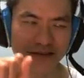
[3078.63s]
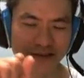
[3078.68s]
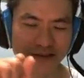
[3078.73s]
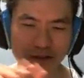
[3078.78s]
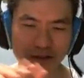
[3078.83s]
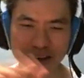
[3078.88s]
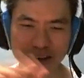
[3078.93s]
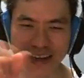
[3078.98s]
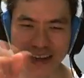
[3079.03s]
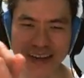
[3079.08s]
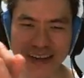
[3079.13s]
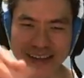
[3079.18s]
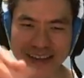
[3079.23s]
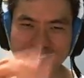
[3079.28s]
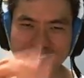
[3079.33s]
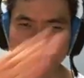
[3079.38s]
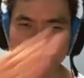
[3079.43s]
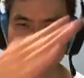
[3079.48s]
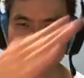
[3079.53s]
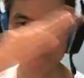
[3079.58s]
ridiculous
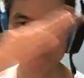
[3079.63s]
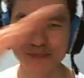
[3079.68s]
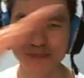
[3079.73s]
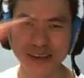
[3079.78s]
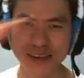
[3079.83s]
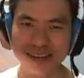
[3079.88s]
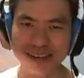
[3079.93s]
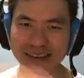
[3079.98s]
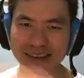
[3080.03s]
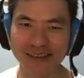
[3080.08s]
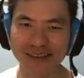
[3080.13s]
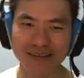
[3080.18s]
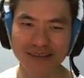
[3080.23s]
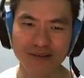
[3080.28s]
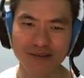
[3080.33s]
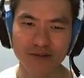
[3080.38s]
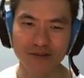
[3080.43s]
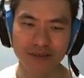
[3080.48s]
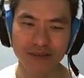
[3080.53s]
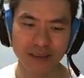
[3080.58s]
places.
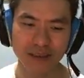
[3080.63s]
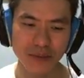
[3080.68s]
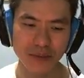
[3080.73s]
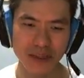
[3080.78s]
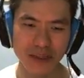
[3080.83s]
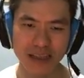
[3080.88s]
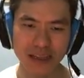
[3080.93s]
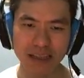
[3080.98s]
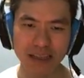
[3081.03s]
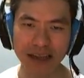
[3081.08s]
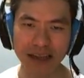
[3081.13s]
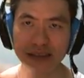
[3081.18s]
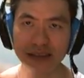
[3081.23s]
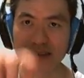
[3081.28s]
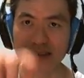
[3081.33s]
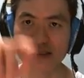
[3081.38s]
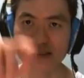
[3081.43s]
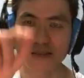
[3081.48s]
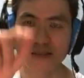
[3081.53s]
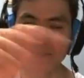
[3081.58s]
So typically like
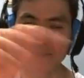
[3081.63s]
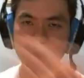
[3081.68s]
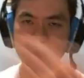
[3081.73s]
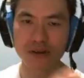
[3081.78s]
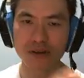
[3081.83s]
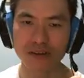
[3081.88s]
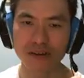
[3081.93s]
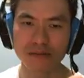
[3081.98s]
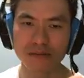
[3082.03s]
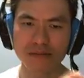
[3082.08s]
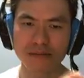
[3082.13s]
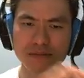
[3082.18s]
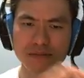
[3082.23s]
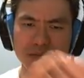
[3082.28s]
the bottom